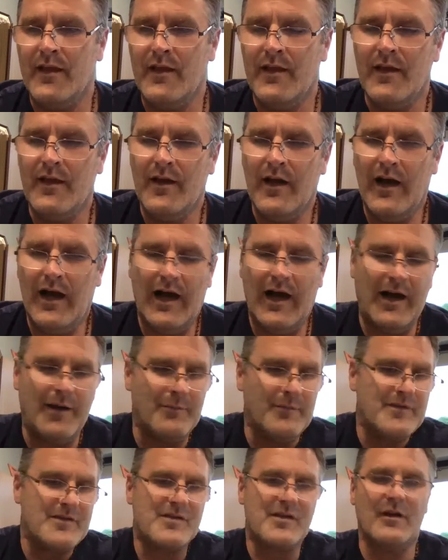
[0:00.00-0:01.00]

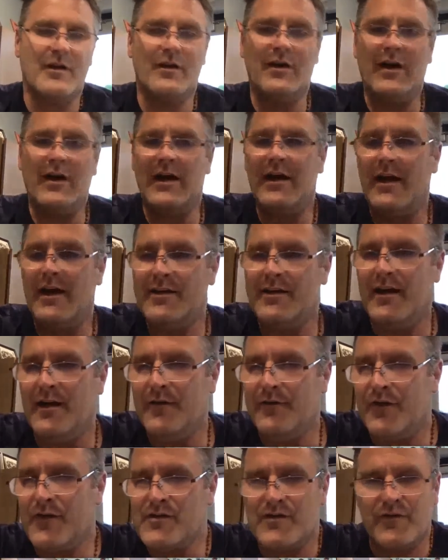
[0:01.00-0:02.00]
Um, so I, I,
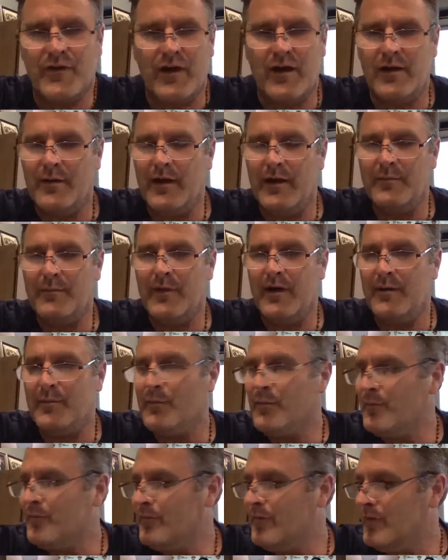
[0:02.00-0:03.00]
first of all, I'm,
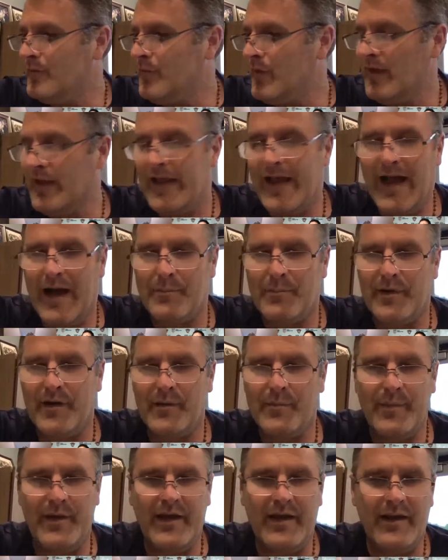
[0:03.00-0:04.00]
I'm really happy
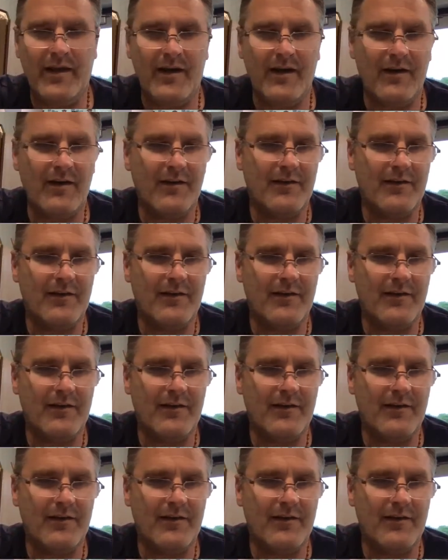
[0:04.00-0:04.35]
to be here.